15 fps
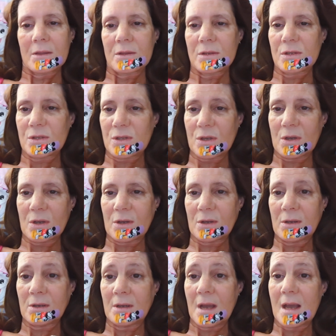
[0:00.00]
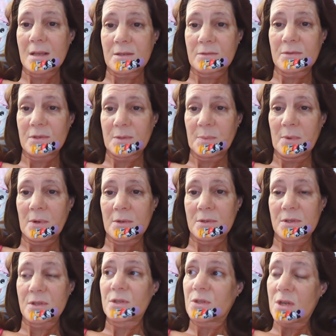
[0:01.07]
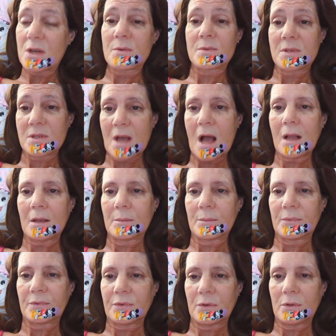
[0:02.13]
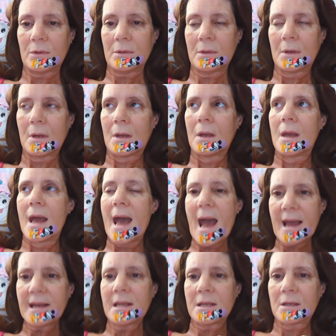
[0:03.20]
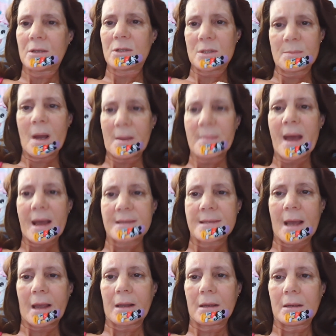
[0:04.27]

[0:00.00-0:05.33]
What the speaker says: The sir has a response. The sir was silent before, adding to my bad day.